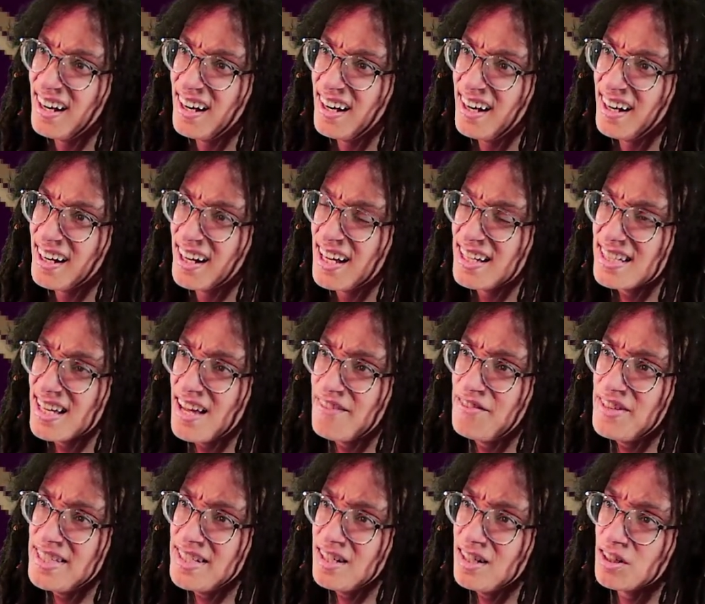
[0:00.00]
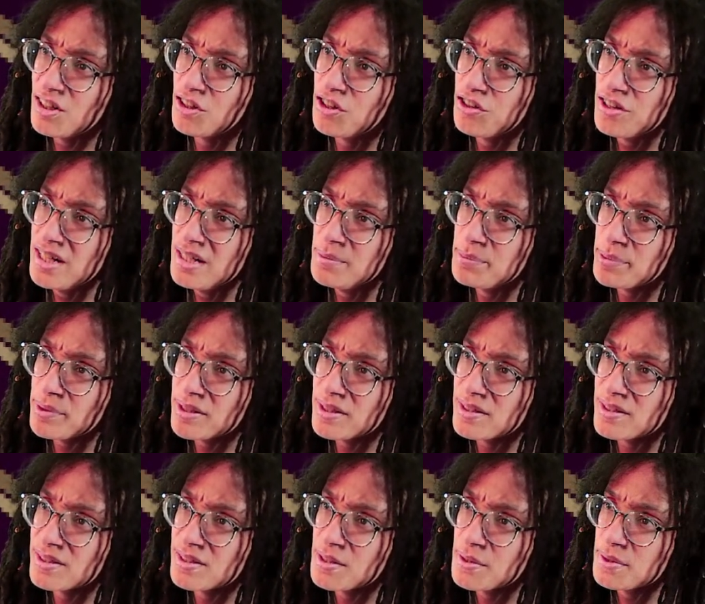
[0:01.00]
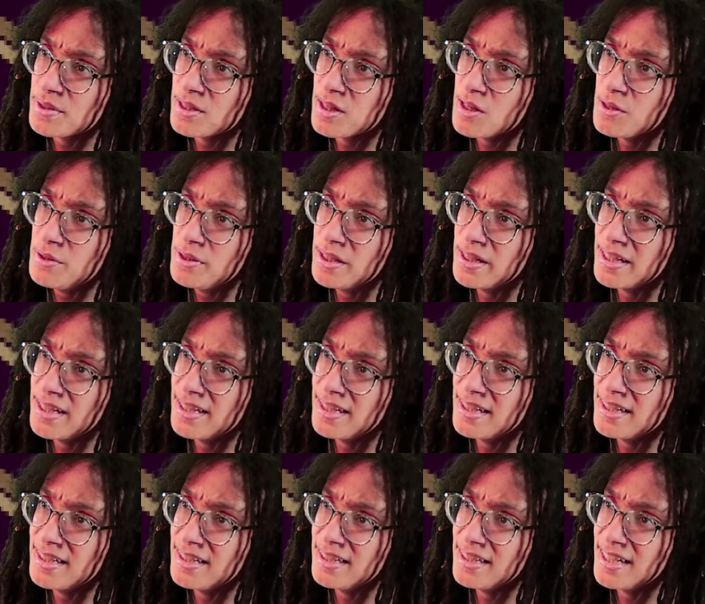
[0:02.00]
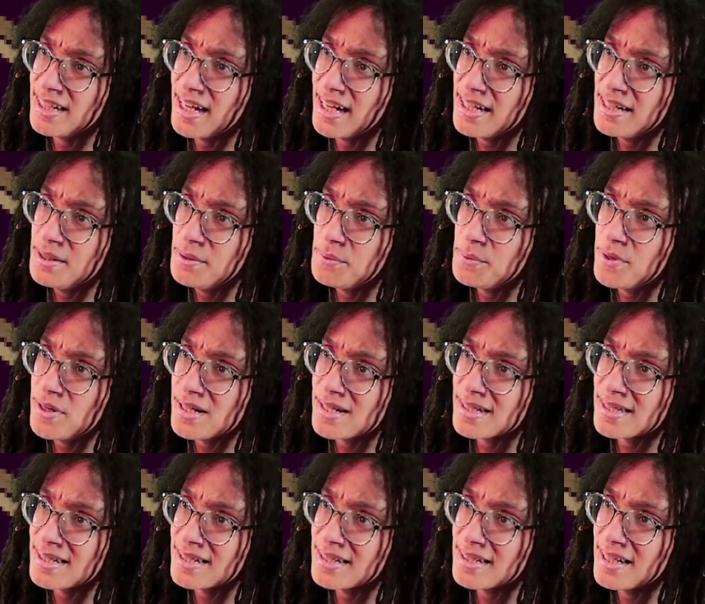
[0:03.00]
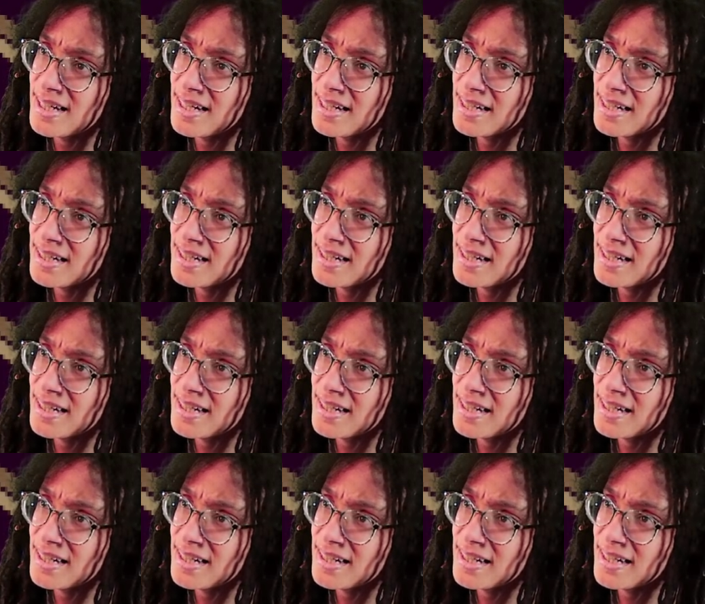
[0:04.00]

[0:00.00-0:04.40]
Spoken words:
Because if it's going to creep so slowly, you kind of want it to like...